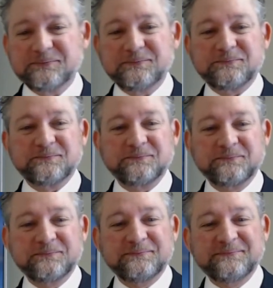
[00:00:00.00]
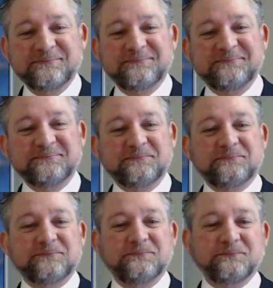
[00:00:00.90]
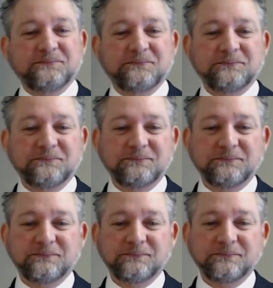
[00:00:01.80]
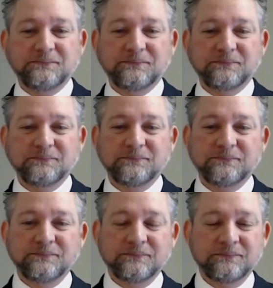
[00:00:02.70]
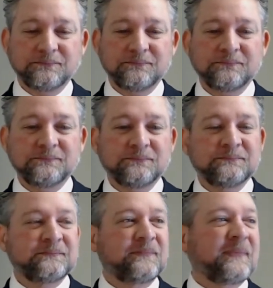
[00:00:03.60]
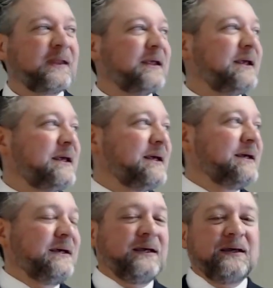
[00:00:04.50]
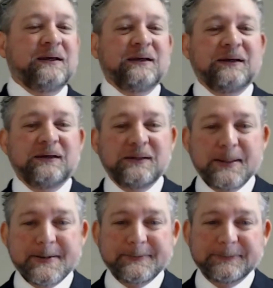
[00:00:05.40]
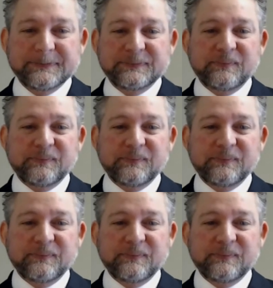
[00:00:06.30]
(no one is talking)